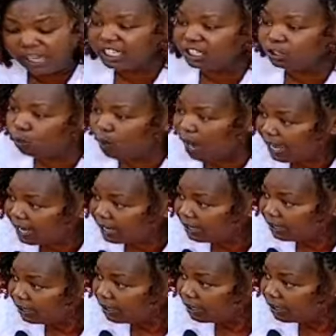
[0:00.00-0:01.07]
That is
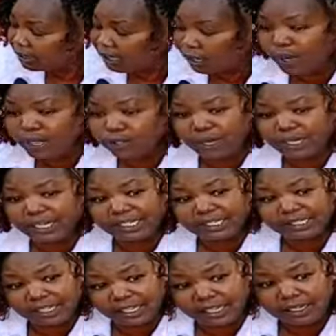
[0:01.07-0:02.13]
why they went to an
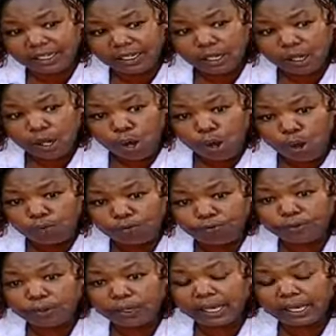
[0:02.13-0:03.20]
extent
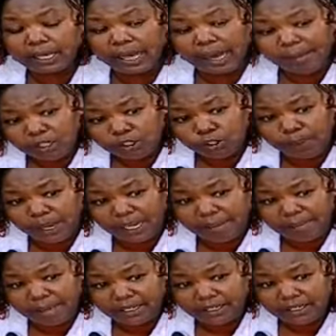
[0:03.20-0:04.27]
of coming to
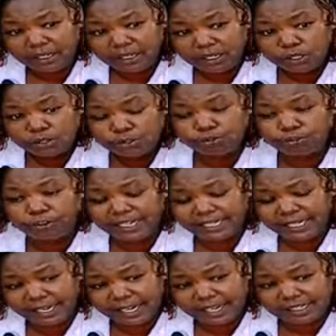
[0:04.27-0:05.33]
parliament to
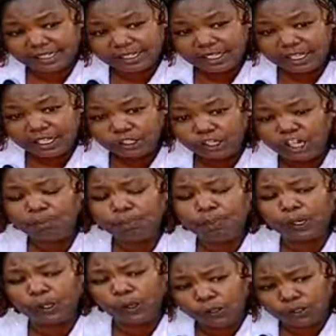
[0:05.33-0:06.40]
vandalize,
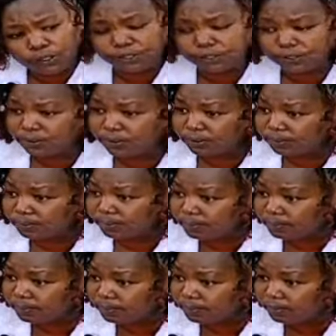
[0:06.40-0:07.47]
not because
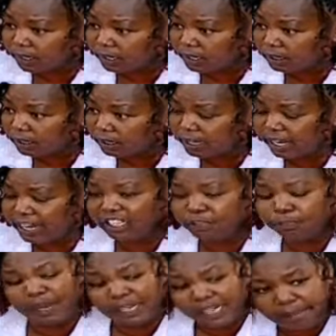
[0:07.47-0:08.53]
they
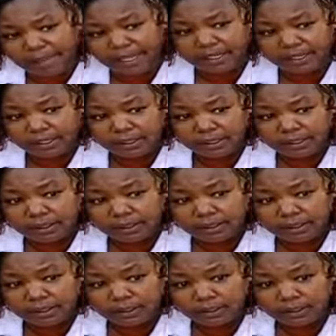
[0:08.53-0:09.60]
hate parliament,
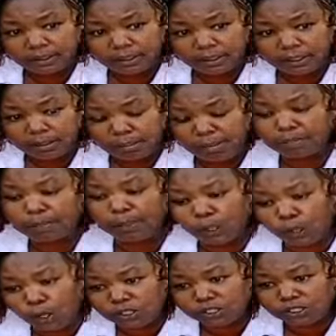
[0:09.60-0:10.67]
but
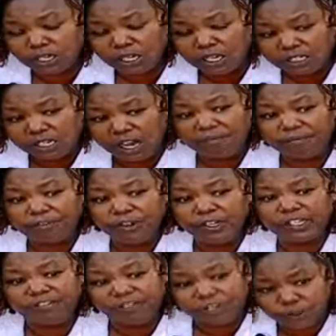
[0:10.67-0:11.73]
because some
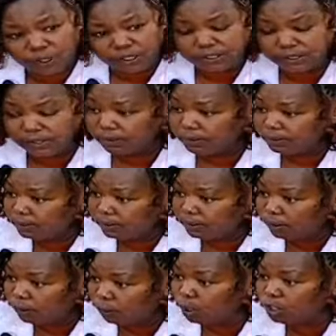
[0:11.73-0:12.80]
few individuals
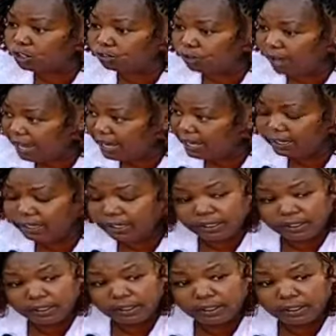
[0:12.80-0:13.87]
were trying